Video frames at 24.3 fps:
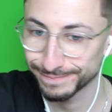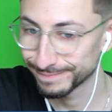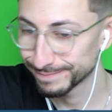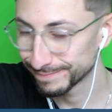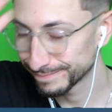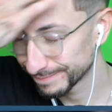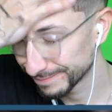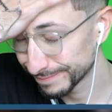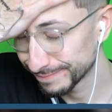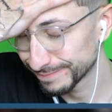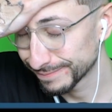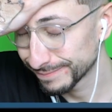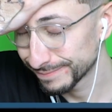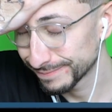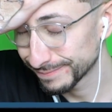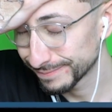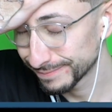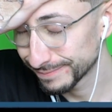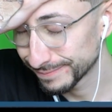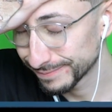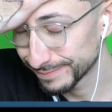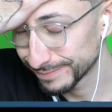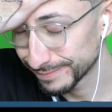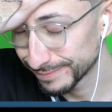
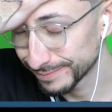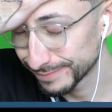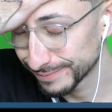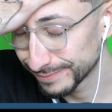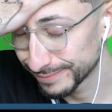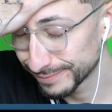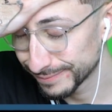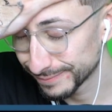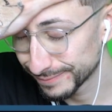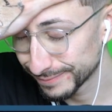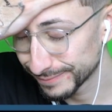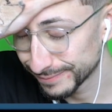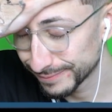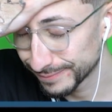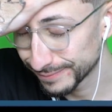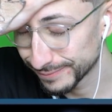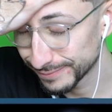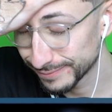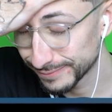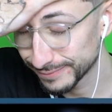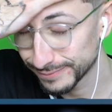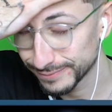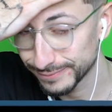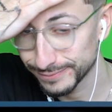
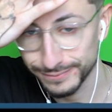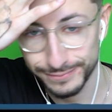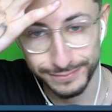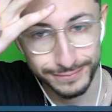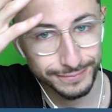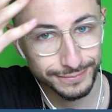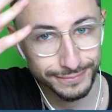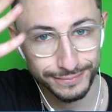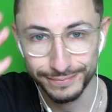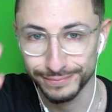(no one is talking)